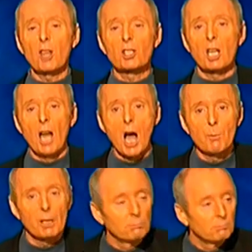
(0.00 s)
the
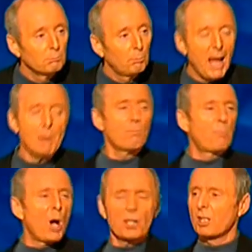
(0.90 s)
salon. Plant
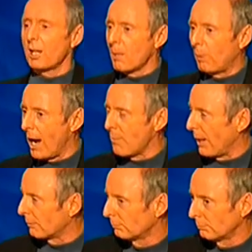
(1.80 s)
Percy in the
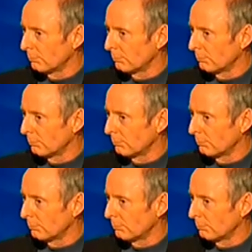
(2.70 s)
playpen.